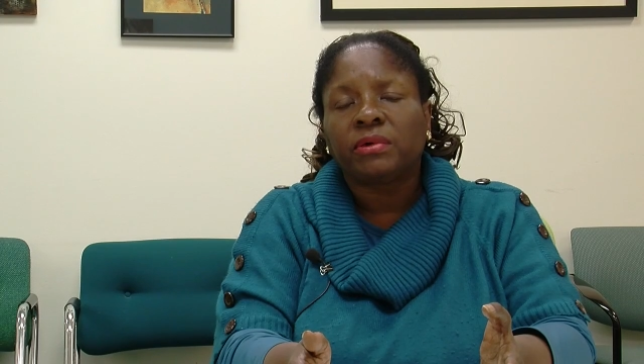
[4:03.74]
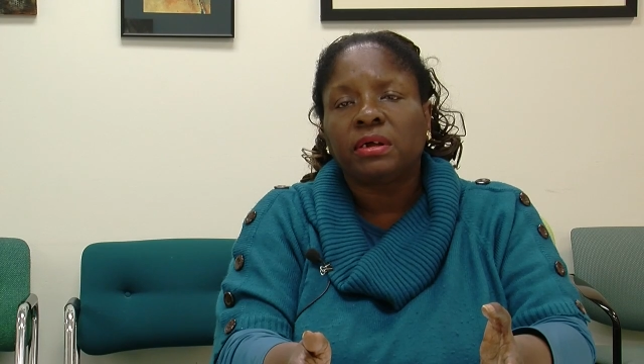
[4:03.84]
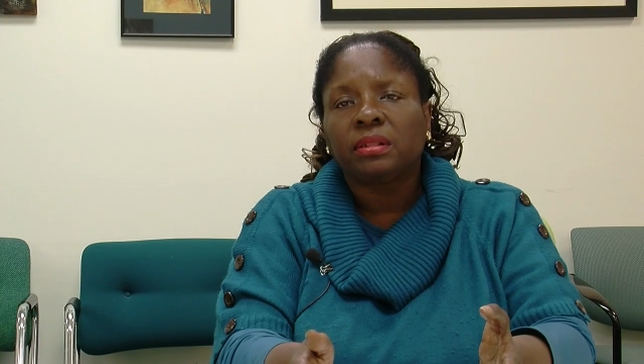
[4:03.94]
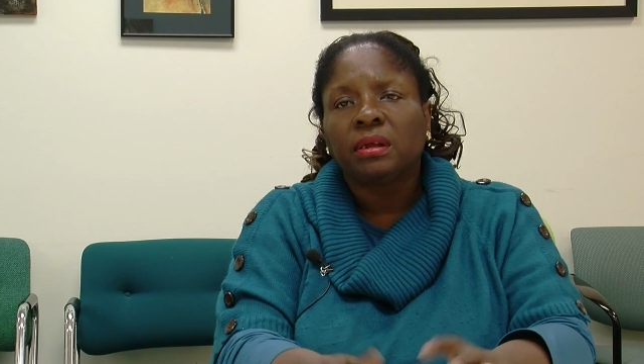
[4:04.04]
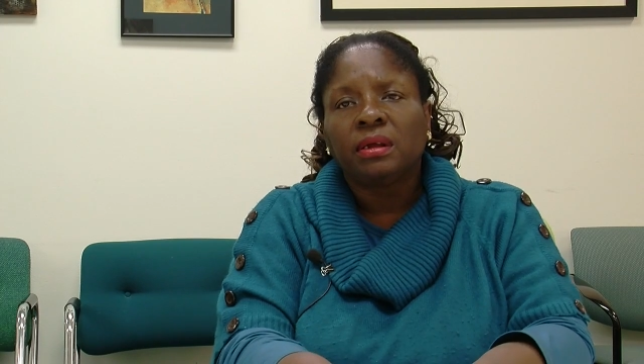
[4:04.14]
a
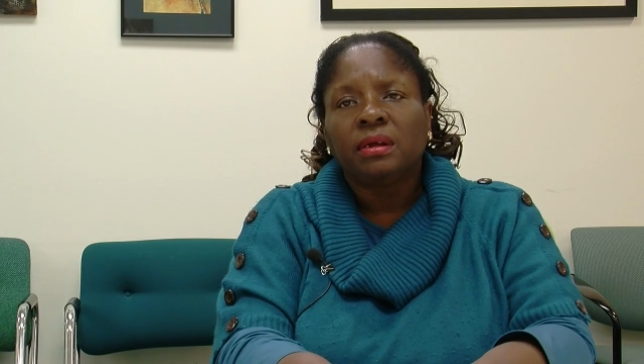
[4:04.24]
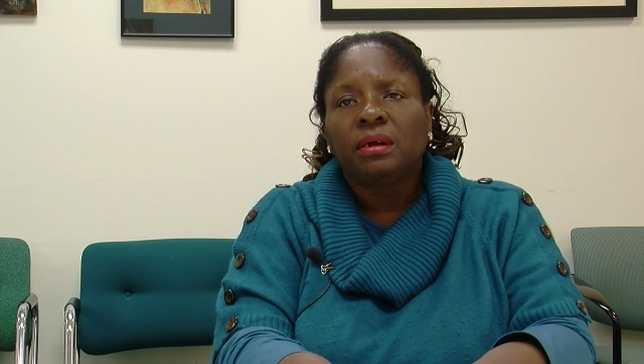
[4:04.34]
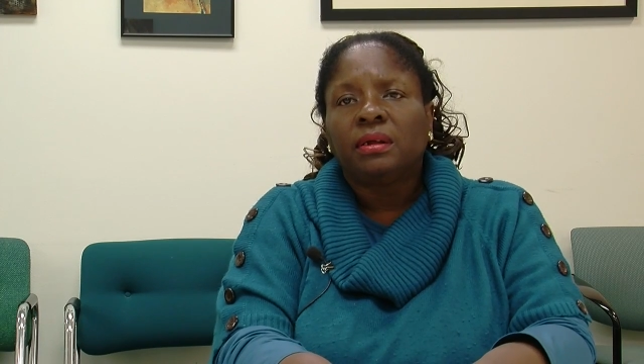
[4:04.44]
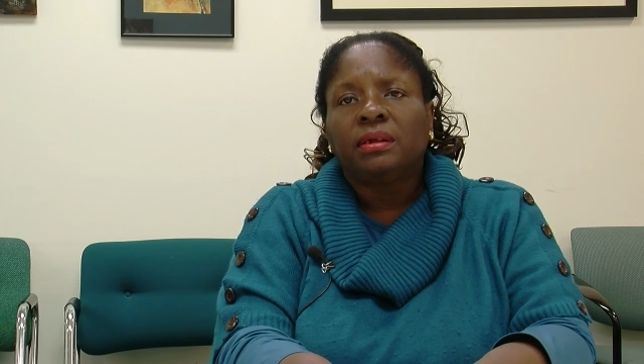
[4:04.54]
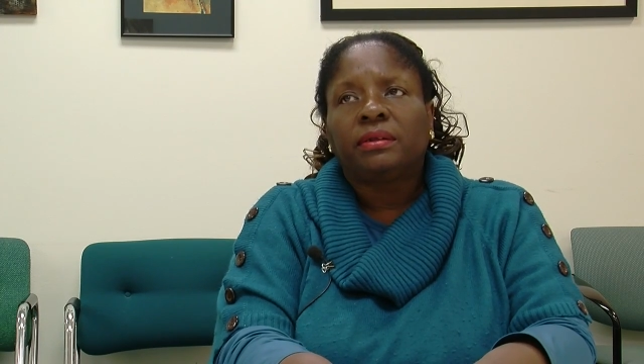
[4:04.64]
month,
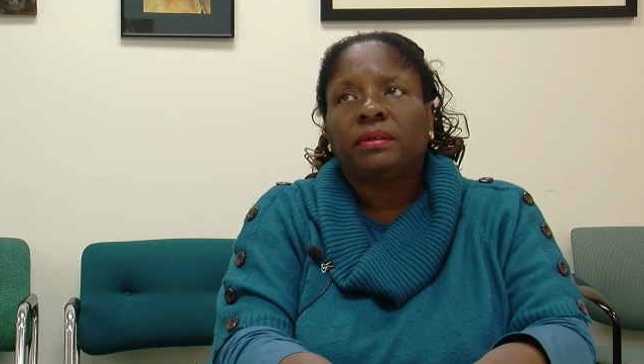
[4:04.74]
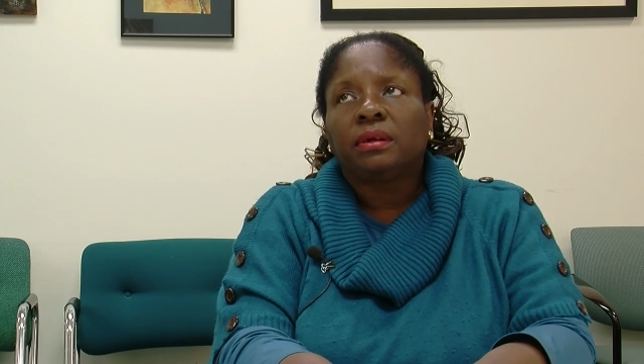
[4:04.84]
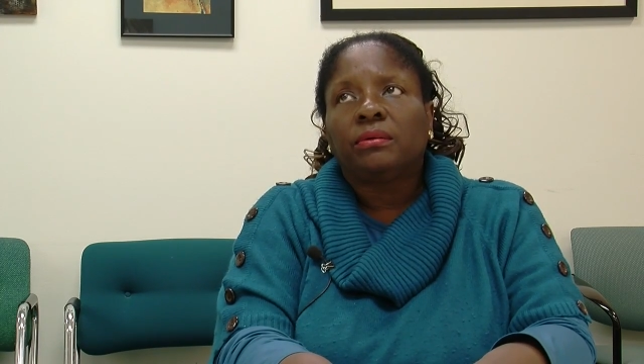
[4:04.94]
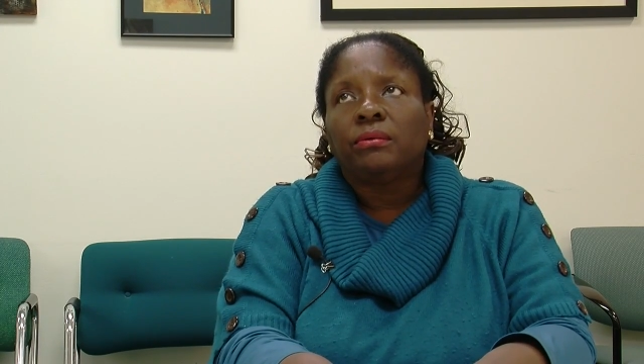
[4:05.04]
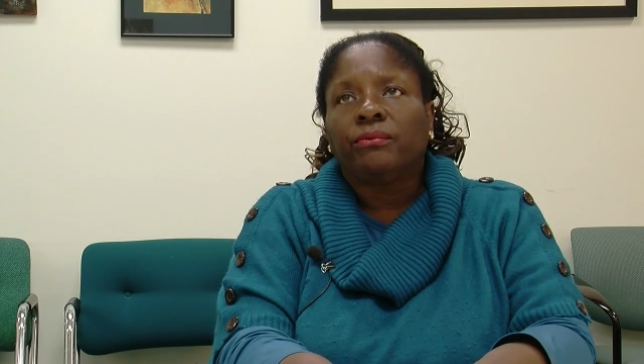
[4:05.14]

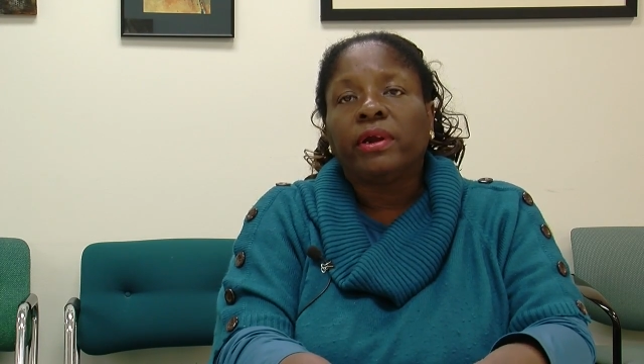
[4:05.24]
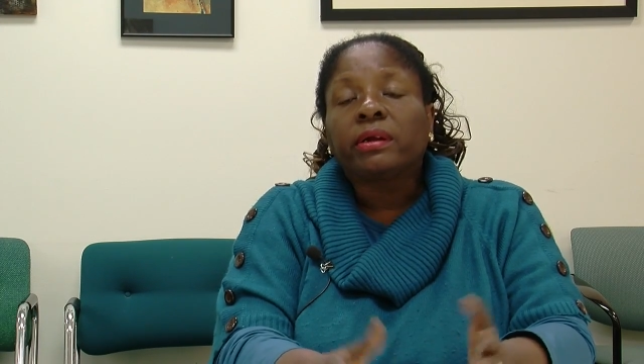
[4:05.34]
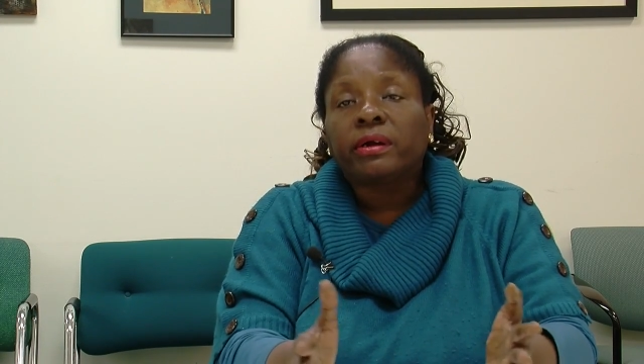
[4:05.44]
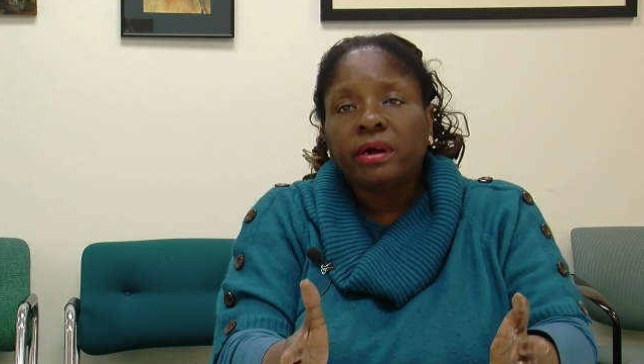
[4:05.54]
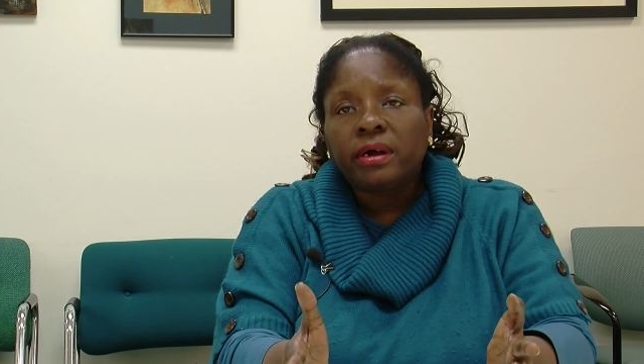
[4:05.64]

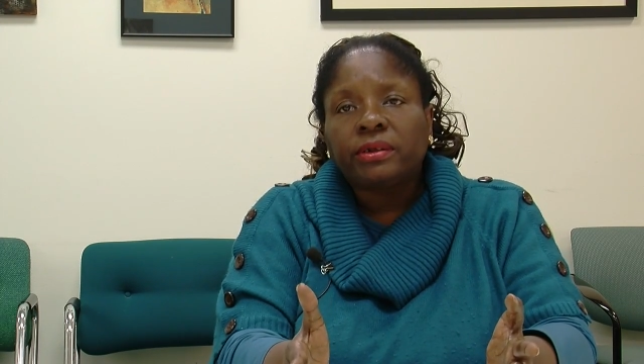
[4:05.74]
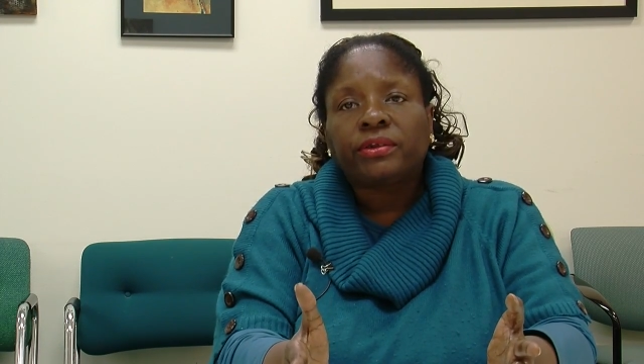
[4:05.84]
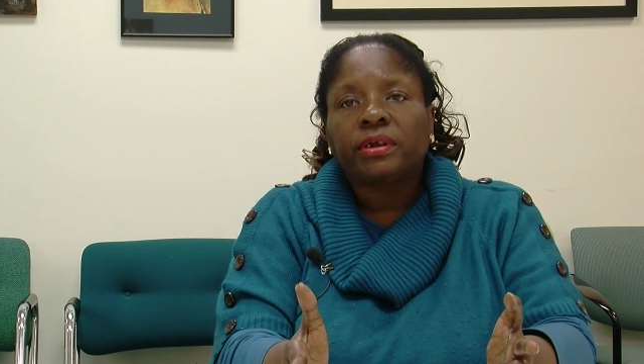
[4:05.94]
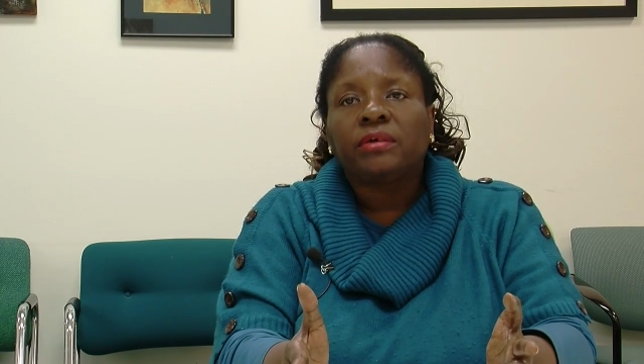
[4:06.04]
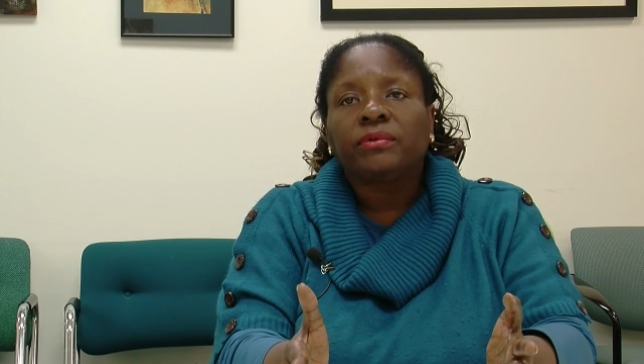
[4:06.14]
rent
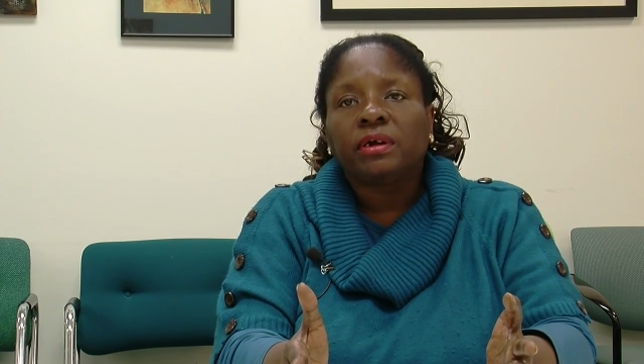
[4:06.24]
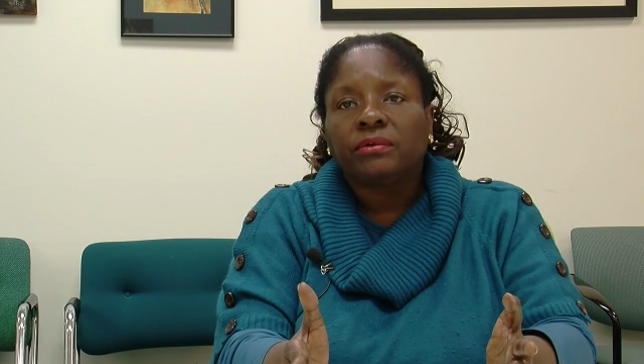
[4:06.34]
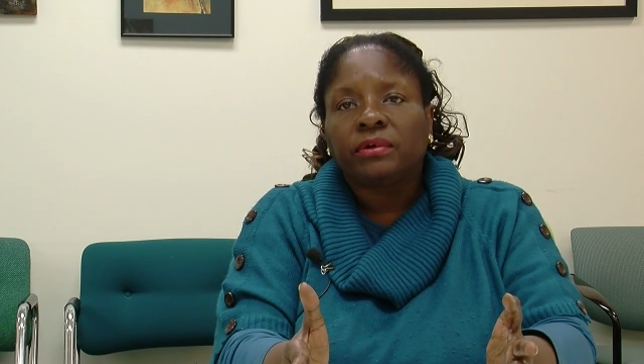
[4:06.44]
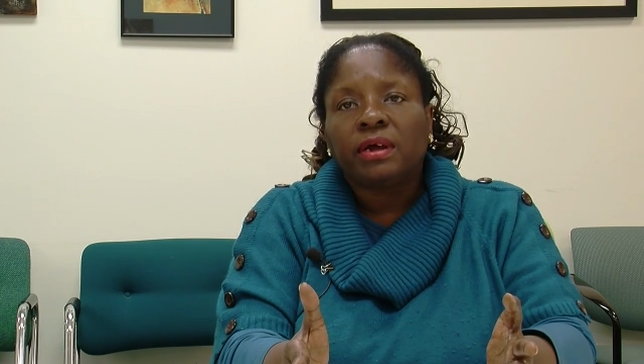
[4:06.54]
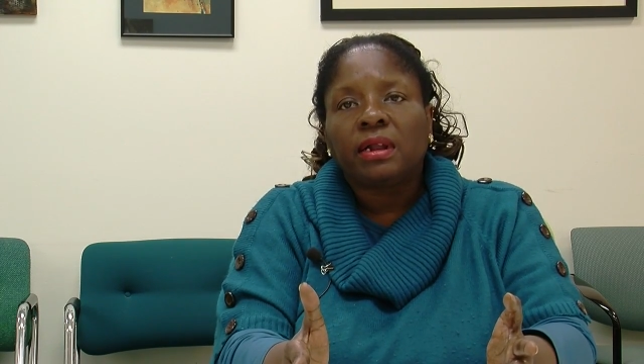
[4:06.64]
costs
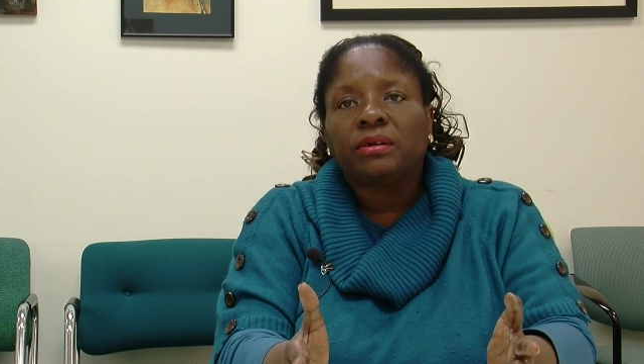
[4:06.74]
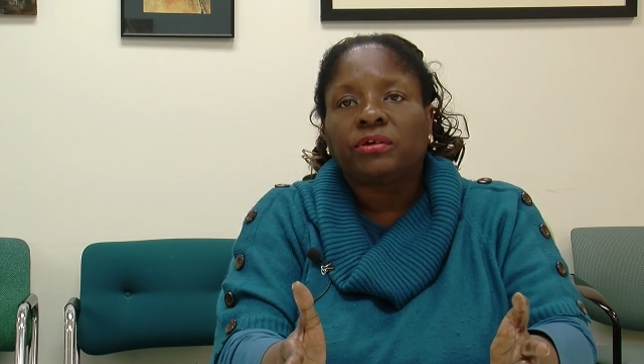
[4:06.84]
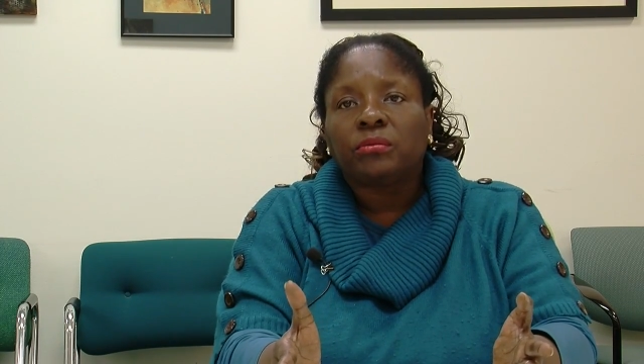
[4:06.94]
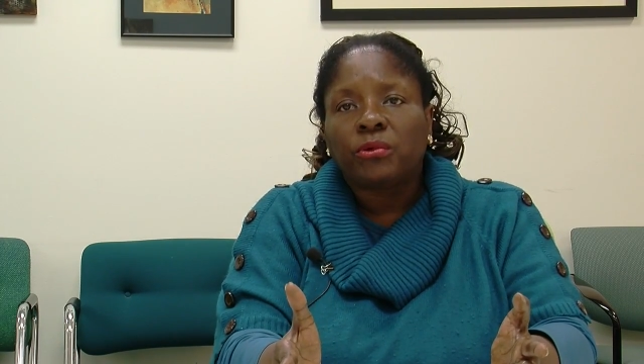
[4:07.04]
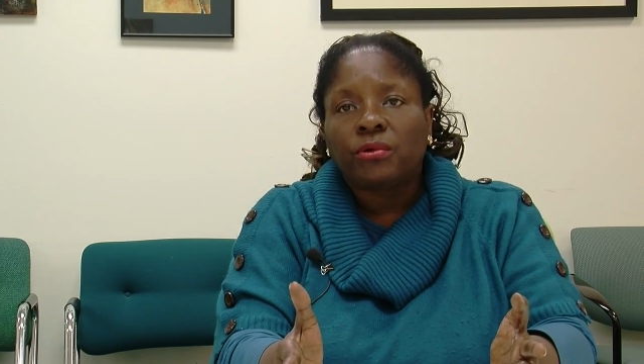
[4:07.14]

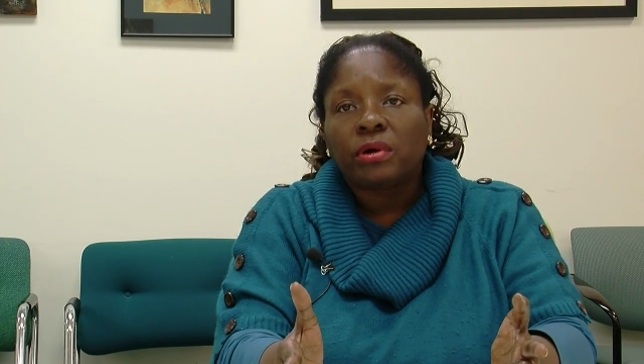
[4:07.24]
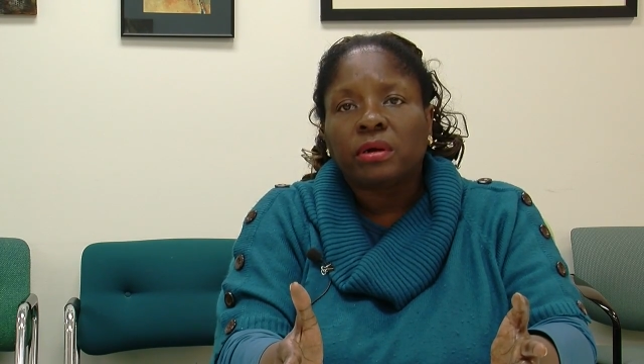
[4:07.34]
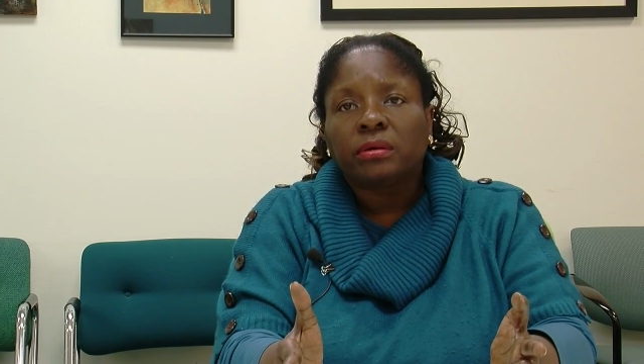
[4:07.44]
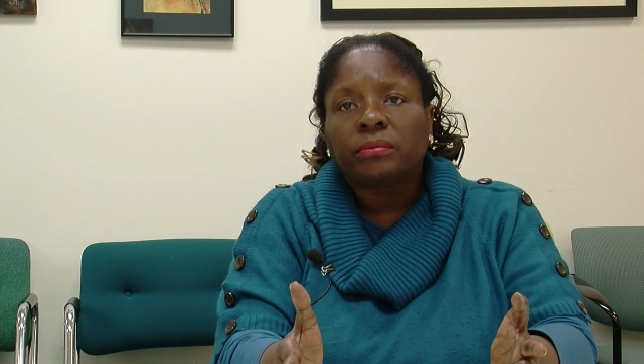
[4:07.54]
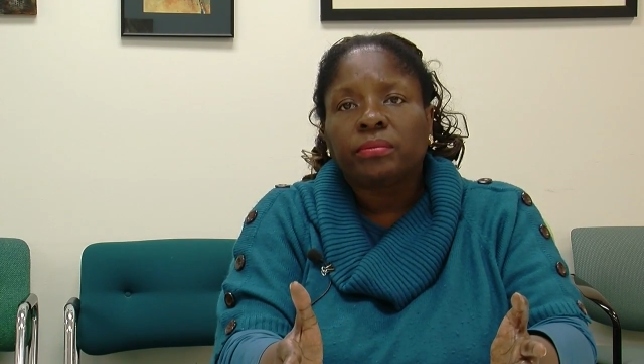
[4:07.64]
$700 or more,